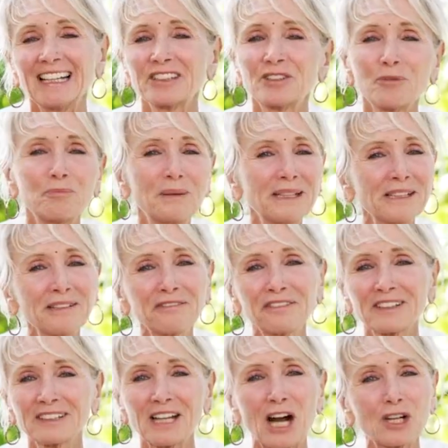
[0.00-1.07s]
the
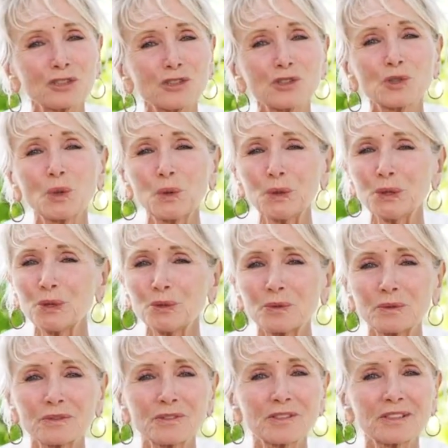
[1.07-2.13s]
benefits are so
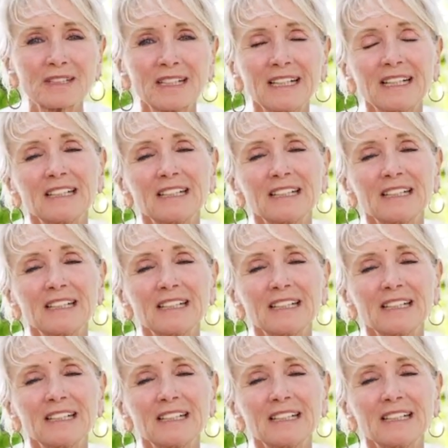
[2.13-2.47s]
huge.